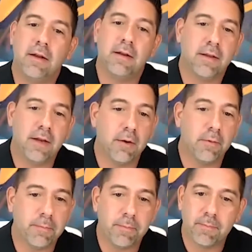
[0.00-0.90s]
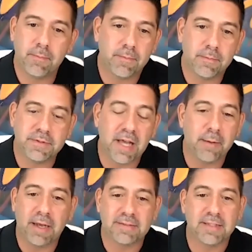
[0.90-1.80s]
you know, side
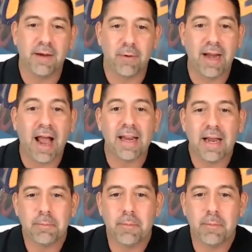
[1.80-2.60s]
by side, right?